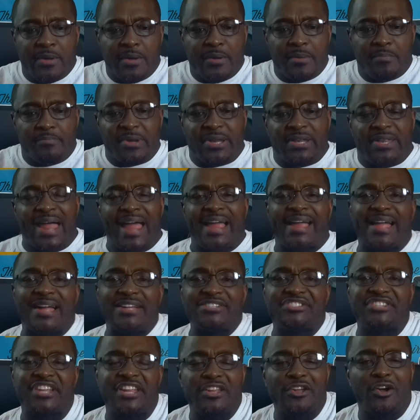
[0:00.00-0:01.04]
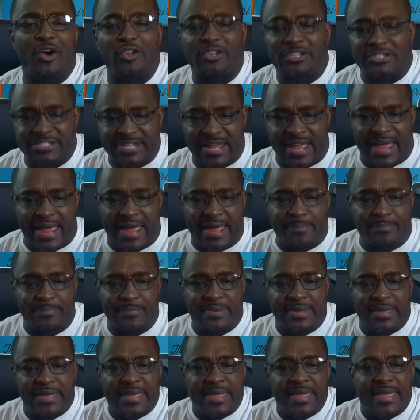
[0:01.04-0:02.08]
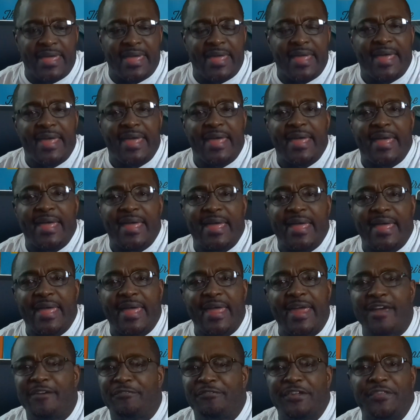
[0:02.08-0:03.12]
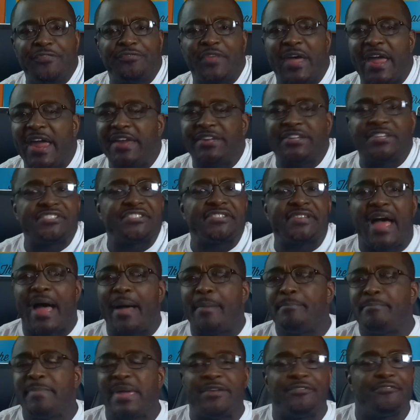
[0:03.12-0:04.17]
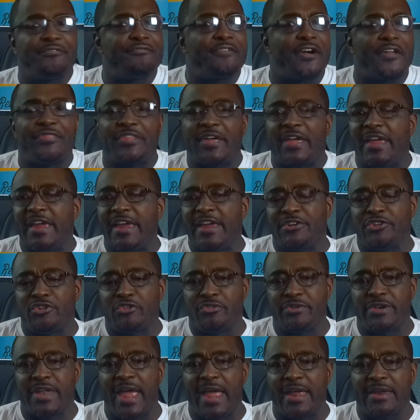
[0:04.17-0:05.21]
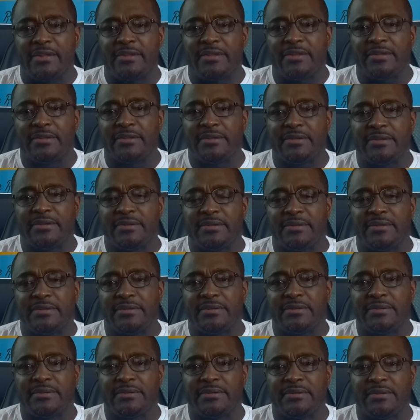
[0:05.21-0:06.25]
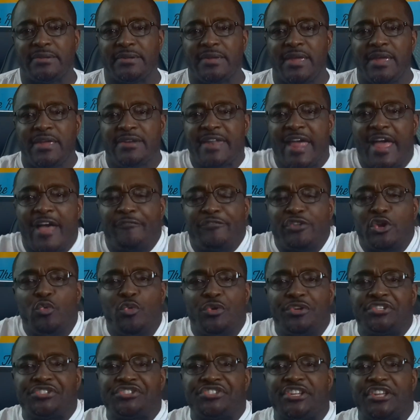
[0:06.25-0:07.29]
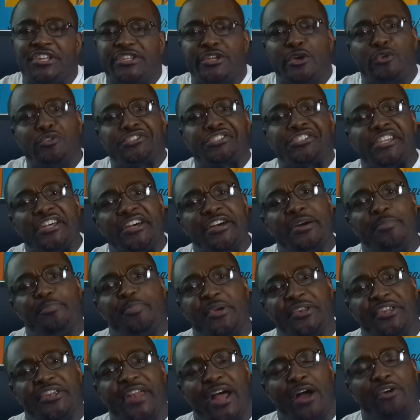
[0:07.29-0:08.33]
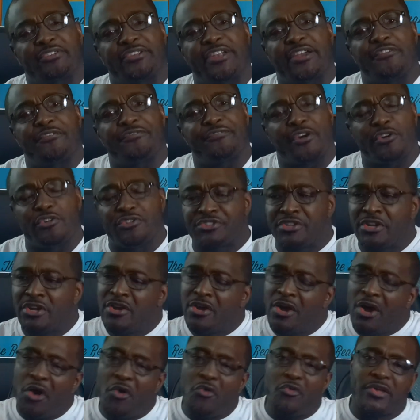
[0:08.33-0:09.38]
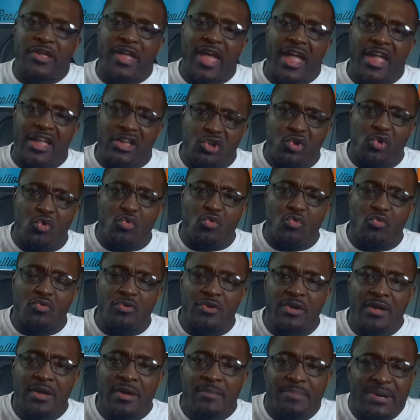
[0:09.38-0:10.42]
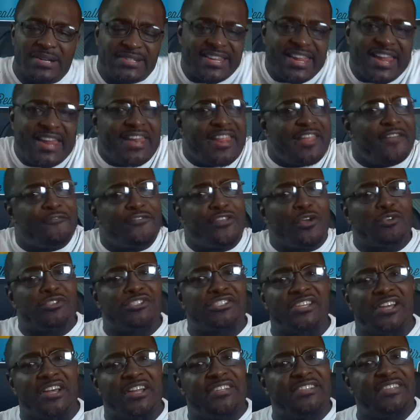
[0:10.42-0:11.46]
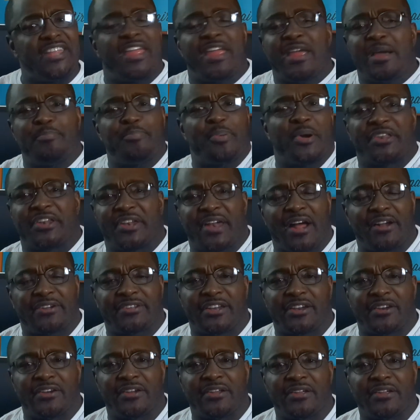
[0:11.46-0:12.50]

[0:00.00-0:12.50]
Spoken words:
But like I say all the time, everything is not meant for the internet. Now, if you would have seen your son put it out there first, okay, cool. But then if your son did put it out there,